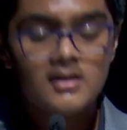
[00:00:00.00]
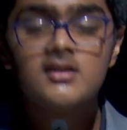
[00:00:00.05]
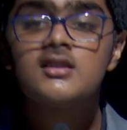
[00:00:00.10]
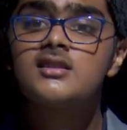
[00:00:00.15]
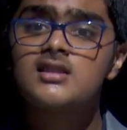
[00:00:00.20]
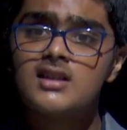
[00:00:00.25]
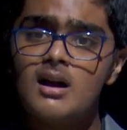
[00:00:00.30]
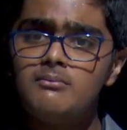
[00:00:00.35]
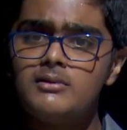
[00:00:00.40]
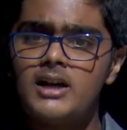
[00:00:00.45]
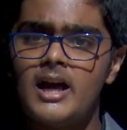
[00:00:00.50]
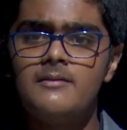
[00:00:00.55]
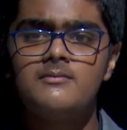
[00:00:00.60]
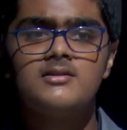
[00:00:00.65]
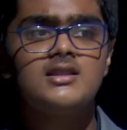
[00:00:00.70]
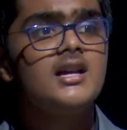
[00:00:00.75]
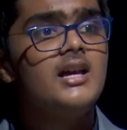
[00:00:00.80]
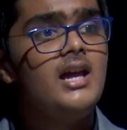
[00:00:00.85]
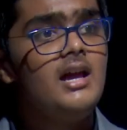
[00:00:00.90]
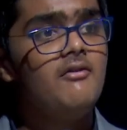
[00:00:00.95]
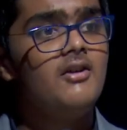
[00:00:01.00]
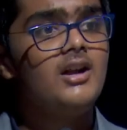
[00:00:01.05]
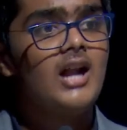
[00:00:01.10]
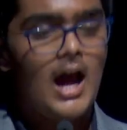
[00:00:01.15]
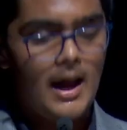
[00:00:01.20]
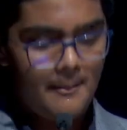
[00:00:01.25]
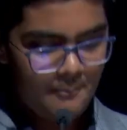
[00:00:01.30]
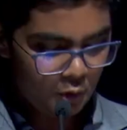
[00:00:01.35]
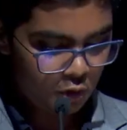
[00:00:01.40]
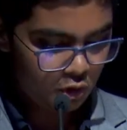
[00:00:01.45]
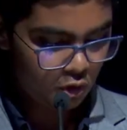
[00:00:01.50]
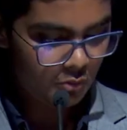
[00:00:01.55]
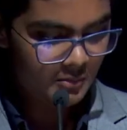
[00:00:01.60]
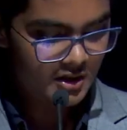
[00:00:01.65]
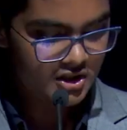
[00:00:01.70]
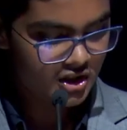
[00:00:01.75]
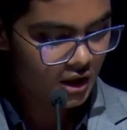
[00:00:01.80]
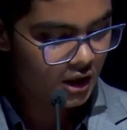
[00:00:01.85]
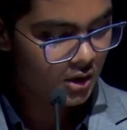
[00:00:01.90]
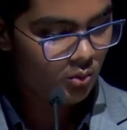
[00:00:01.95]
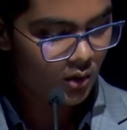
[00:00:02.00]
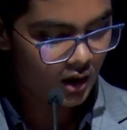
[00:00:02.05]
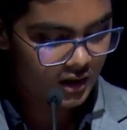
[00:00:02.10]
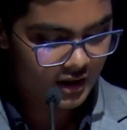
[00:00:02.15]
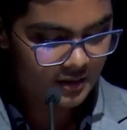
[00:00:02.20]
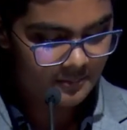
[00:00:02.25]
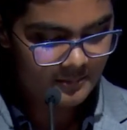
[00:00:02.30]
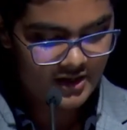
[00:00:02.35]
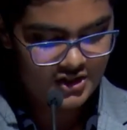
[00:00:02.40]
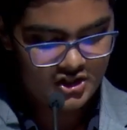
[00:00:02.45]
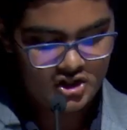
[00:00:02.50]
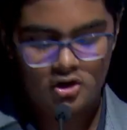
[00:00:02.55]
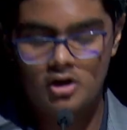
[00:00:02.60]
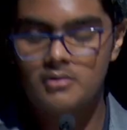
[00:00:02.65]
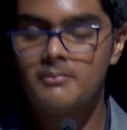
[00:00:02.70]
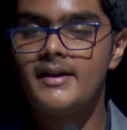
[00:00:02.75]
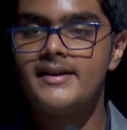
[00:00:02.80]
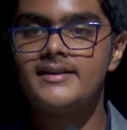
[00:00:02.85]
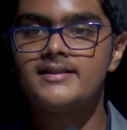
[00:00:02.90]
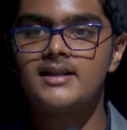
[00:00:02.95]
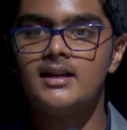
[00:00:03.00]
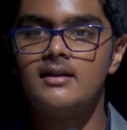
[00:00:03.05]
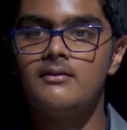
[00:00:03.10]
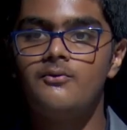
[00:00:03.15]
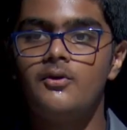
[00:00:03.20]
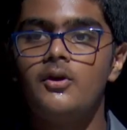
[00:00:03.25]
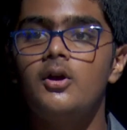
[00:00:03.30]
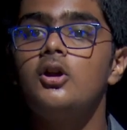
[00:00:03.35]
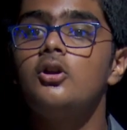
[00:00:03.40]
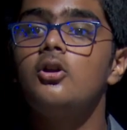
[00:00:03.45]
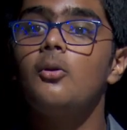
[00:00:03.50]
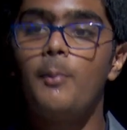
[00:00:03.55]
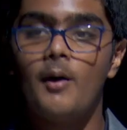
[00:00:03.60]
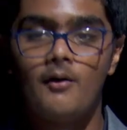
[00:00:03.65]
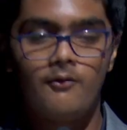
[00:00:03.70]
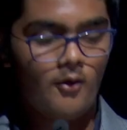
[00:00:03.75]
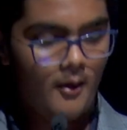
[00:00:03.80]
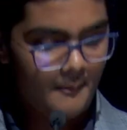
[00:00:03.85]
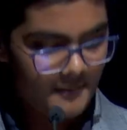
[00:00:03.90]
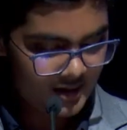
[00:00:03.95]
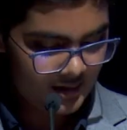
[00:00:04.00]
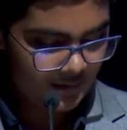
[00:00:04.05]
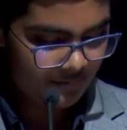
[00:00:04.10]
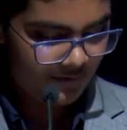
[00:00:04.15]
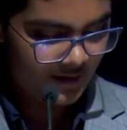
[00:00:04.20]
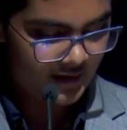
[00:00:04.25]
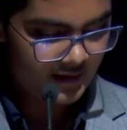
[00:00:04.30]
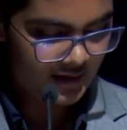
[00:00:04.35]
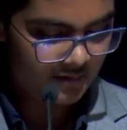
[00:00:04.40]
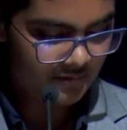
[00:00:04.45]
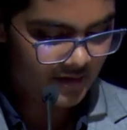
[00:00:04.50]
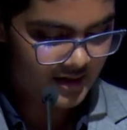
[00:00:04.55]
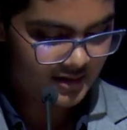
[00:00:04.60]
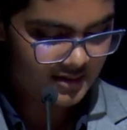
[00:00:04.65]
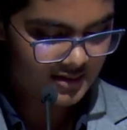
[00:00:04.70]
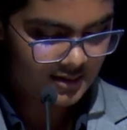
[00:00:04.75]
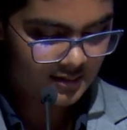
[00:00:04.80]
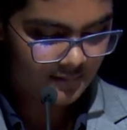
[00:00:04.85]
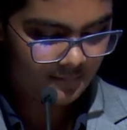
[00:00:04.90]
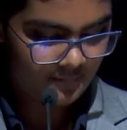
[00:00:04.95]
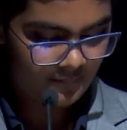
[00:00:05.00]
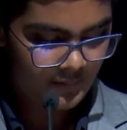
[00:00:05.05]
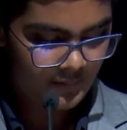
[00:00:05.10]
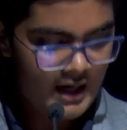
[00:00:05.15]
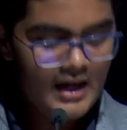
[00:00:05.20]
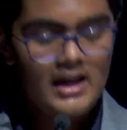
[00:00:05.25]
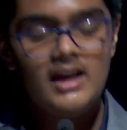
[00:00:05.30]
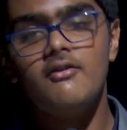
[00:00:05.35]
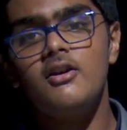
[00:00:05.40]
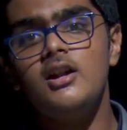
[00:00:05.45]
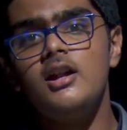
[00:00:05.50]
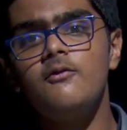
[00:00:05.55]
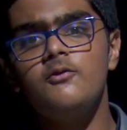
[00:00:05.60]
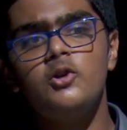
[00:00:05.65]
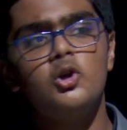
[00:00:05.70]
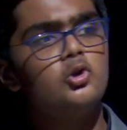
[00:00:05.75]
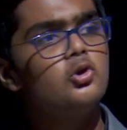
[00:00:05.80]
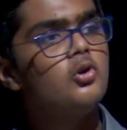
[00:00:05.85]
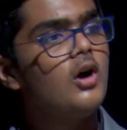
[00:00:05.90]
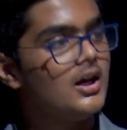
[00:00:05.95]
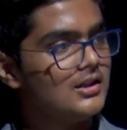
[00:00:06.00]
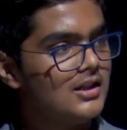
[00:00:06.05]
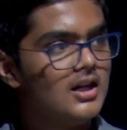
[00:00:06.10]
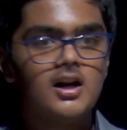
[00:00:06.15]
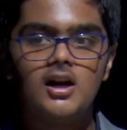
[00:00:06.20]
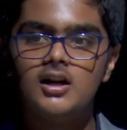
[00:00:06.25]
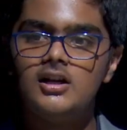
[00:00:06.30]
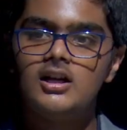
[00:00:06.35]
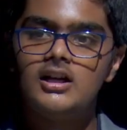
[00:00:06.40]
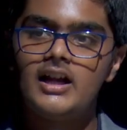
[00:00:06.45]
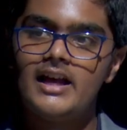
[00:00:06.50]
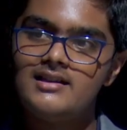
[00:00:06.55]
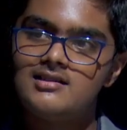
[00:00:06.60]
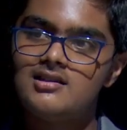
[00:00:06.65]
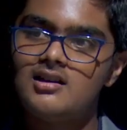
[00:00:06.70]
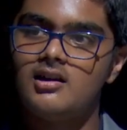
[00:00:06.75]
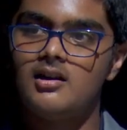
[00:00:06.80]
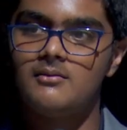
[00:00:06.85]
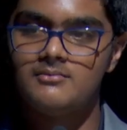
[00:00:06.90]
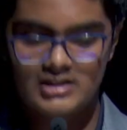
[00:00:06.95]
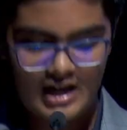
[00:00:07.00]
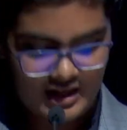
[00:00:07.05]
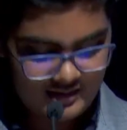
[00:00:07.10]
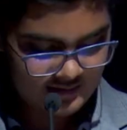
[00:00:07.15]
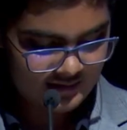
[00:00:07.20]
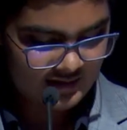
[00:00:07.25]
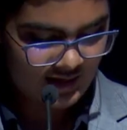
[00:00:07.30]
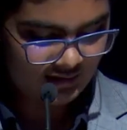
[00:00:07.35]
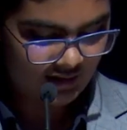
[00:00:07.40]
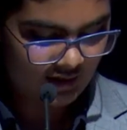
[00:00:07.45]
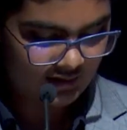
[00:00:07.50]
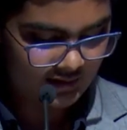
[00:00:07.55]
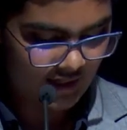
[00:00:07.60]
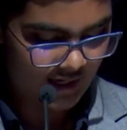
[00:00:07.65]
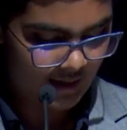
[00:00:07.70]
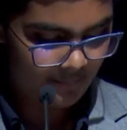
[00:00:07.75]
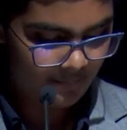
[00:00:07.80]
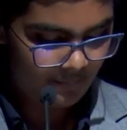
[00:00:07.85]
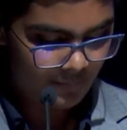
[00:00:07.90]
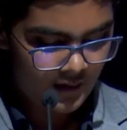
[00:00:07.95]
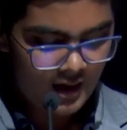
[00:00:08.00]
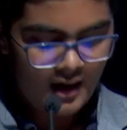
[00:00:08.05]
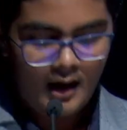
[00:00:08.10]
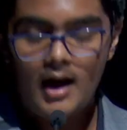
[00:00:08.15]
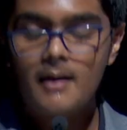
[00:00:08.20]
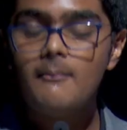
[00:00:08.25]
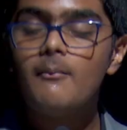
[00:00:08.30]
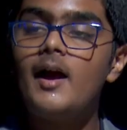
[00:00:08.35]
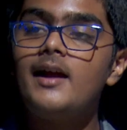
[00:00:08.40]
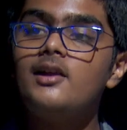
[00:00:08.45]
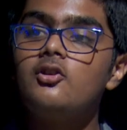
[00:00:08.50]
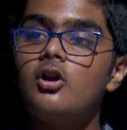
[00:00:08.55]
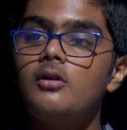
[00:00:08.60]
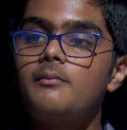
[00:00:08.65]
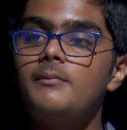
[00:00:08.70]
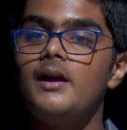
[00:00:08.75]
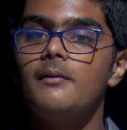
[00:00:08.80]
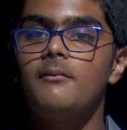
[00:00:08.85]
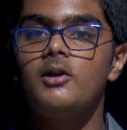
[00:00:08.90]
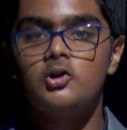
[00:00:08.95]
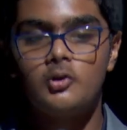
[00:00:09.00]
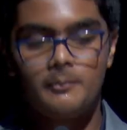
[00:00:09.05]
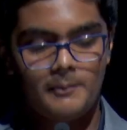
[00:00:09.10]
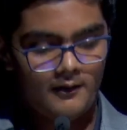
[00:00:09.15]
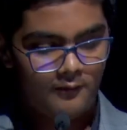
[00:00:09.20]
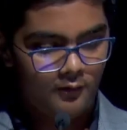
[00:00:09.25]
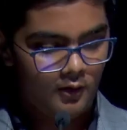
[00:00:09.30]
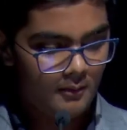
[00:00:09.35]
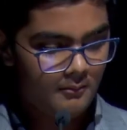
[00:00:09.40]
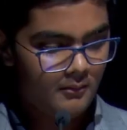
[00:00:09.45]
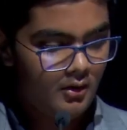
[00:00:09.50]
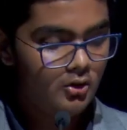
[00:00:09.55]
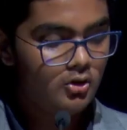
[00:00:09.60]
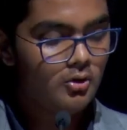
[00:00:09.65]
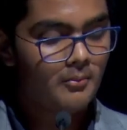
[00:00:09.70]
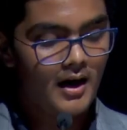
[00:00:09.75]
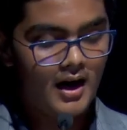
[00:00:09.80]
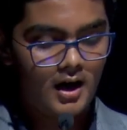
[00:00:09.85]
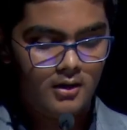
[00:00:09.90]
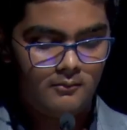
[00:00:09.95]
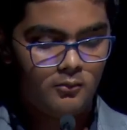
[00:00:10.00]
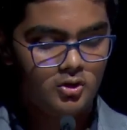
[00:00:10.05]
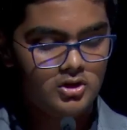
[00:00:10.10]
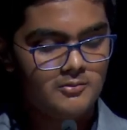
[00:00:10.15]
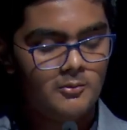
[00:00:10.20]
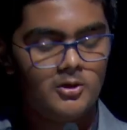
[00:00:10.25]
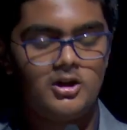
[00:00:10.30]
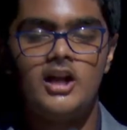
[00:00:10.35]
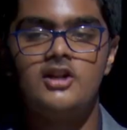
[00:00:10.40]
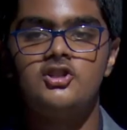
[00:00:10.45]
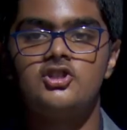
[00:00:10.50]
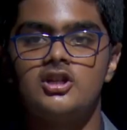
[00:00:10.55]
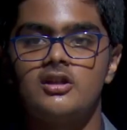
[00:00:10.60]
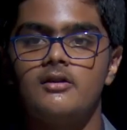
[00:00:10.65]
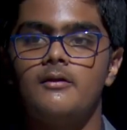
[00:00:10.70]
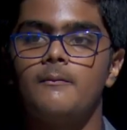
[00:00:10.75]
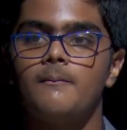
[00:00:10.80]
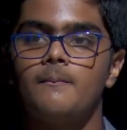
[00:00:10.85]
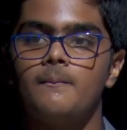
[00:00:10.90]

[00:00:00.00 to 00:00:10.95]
Sometimes, even I put too much unwanted pressure on myself to perform in different events. Even if due to other underlying circumstances at that time, I might not be able to perform to my utmost potential.